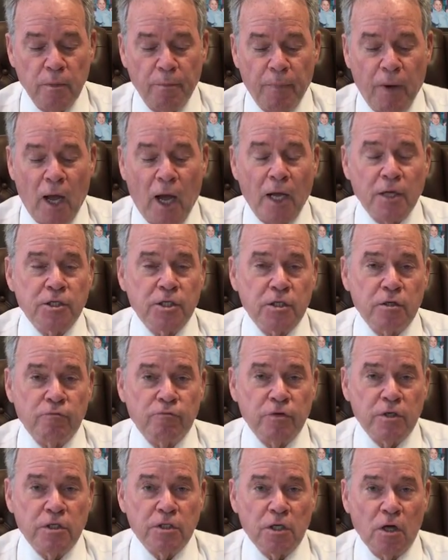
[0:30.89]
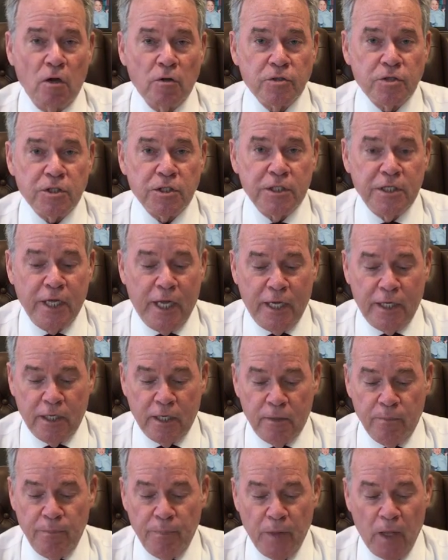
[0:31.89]
positive results dated
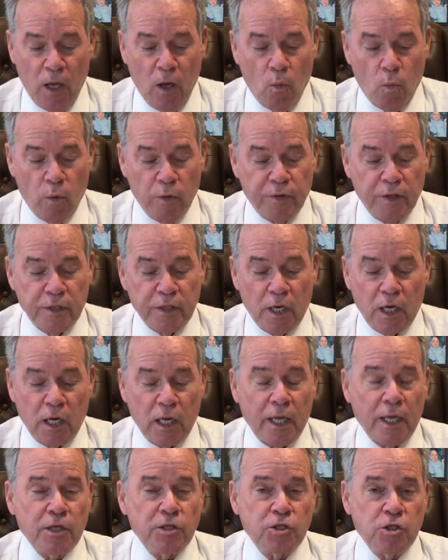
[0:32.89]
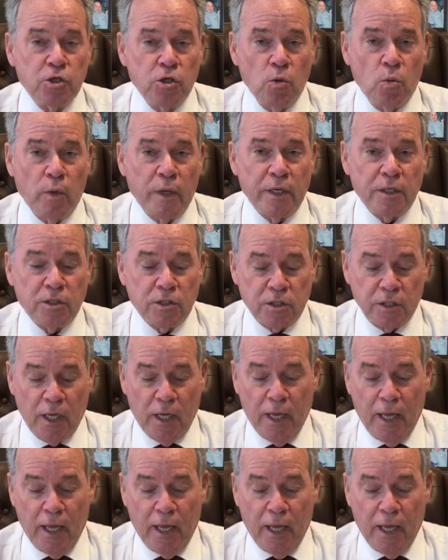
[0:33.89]
within the last 2 weeks,